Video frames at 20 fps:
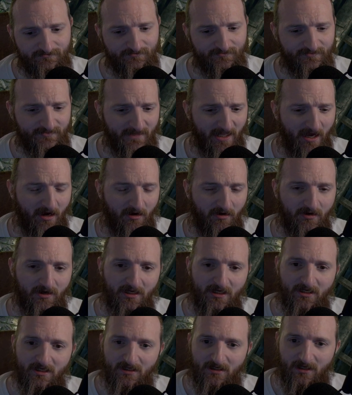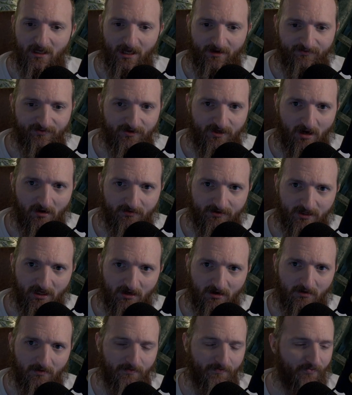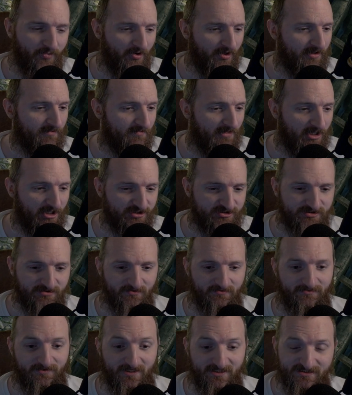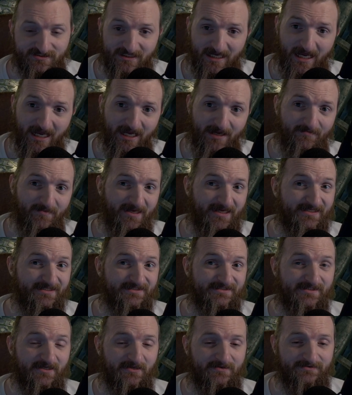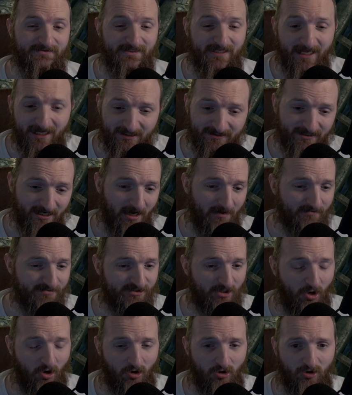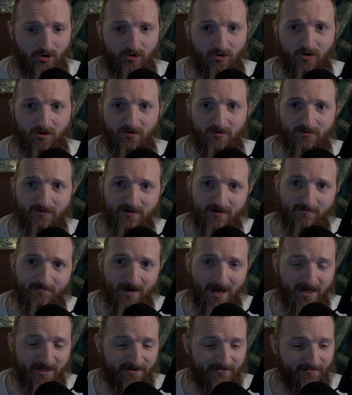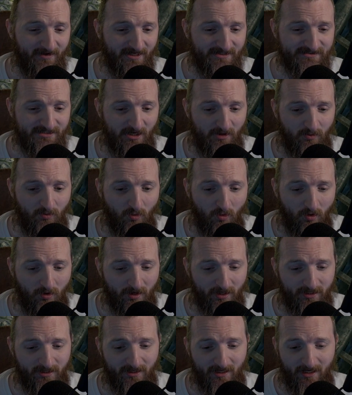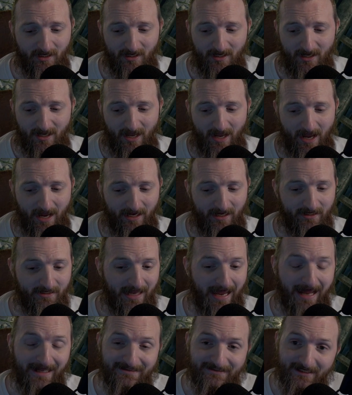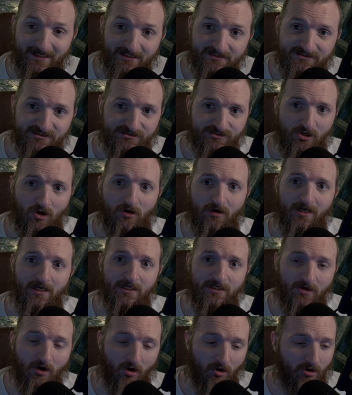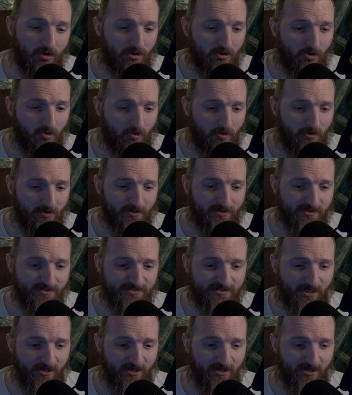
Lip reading: Now, if you don't know, pretty much this game is 10 times harder than Path of Exile 1, and I did start in hardcore in this